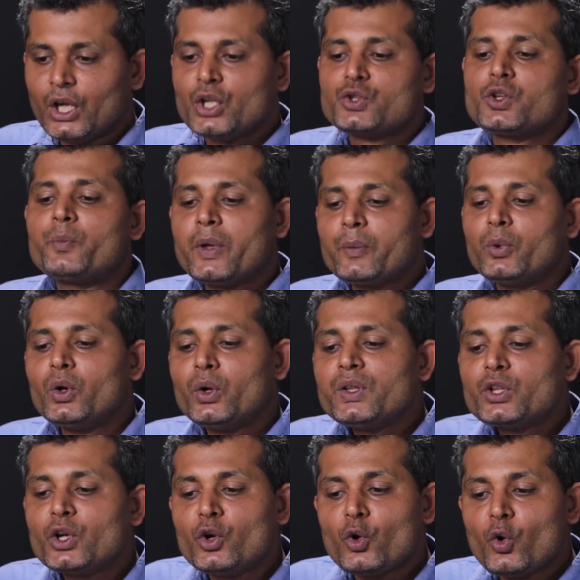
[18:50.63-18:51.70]
So people with
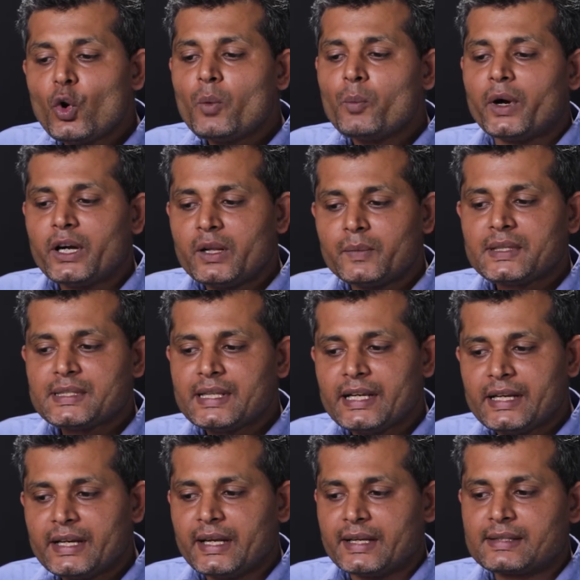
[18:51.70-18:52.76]
low body mass
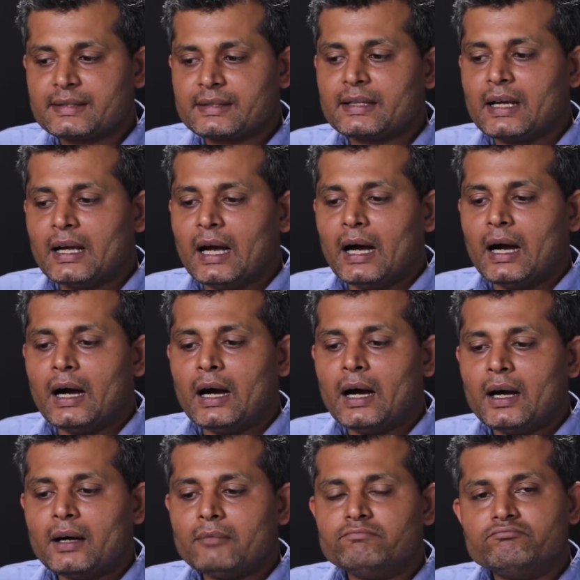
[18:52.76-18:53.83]
index,
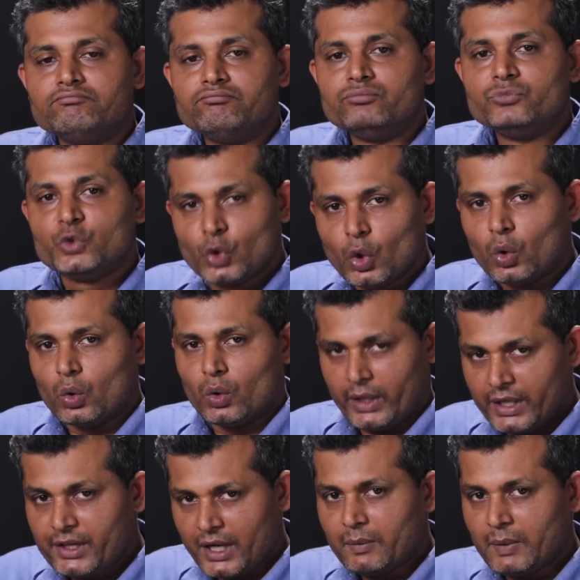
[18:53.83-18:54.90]
though
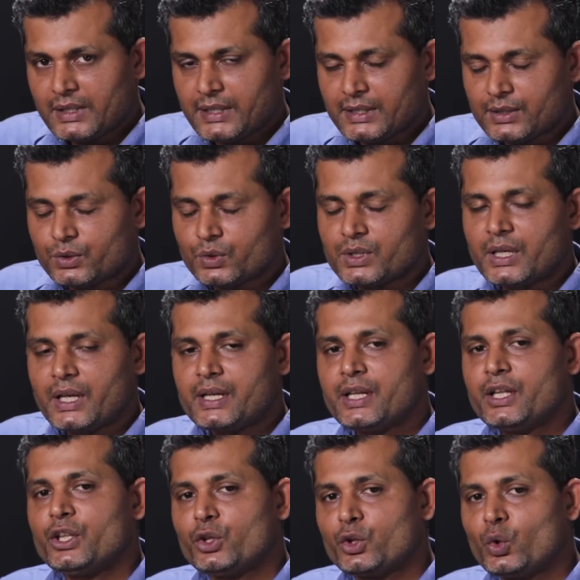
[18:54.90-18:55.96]
in tribal
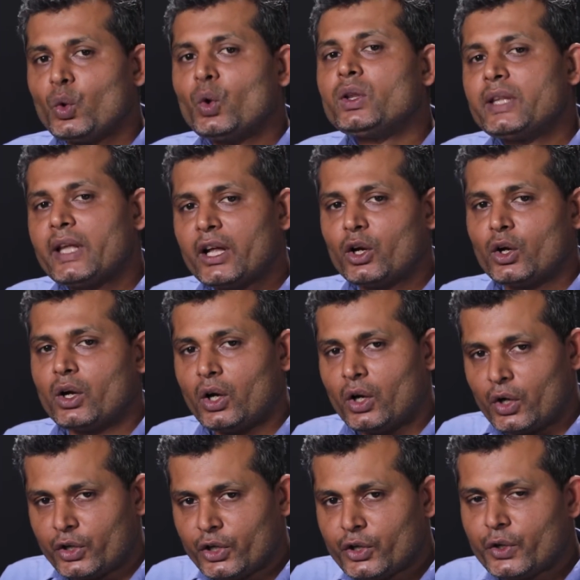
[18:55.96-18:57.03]
society, though they are
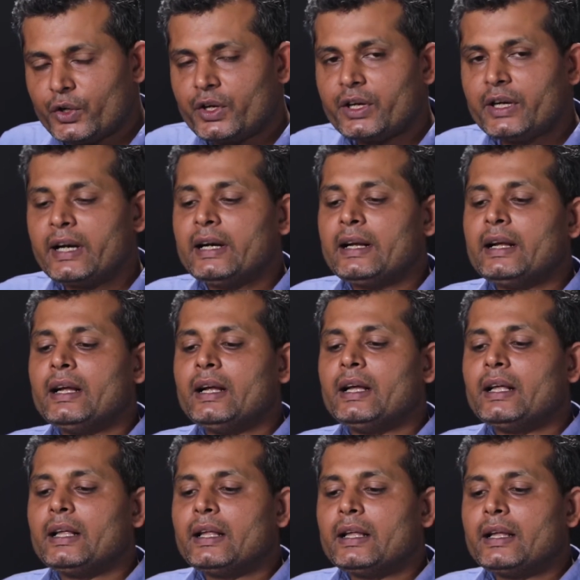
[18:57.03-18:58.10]
undernutrited,
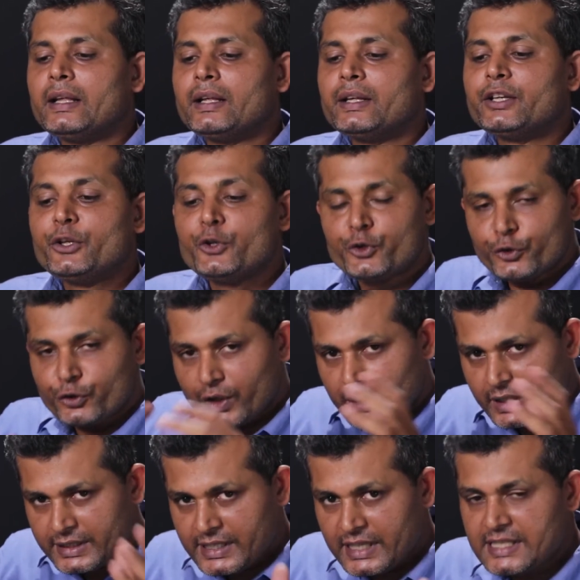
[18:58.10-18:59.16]
due to the
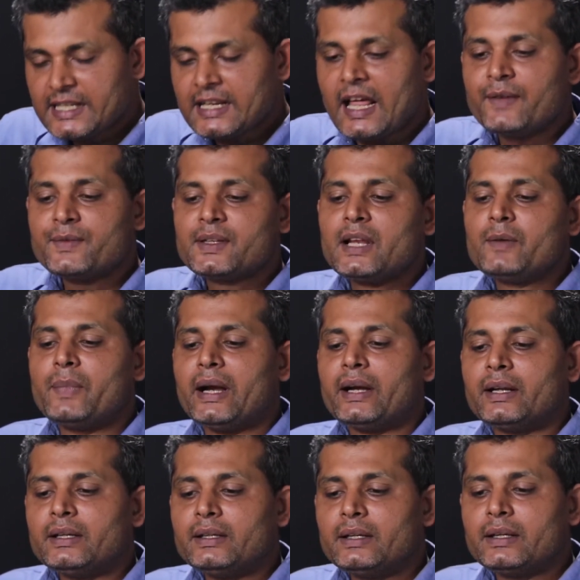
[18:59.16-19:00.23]
changing lifestyle
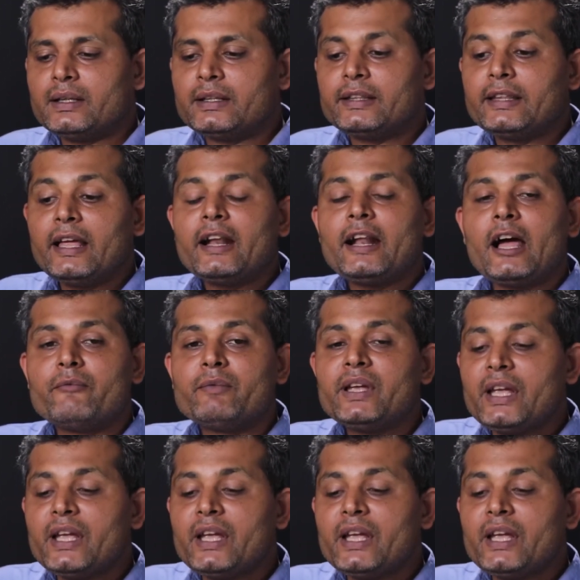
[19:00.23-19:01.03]
pattern, they are having